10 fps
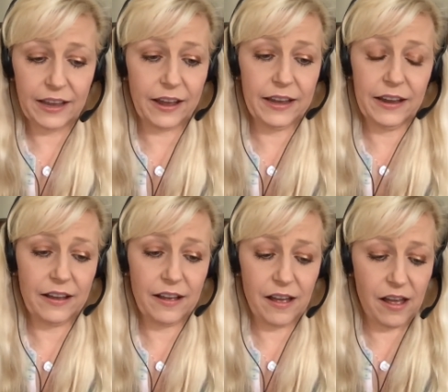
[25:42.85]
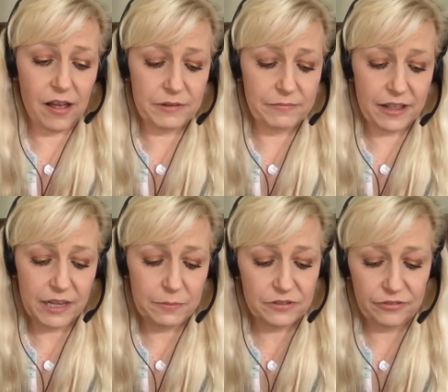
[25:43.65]
Like I, I mean,
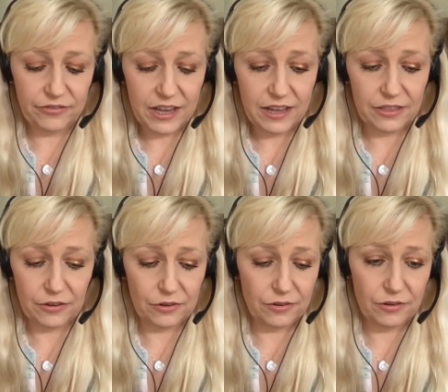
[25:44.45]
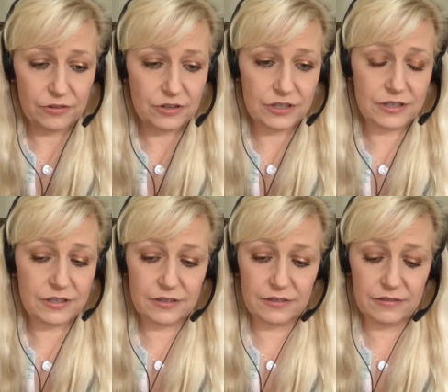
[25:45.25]
my leaps of faith are, are
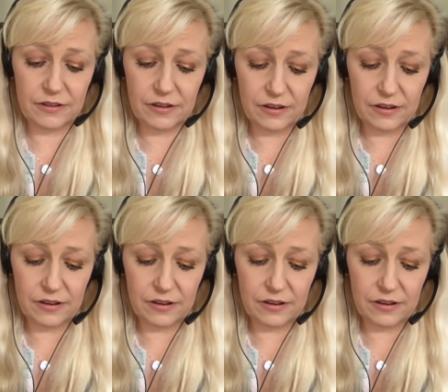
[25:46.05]
just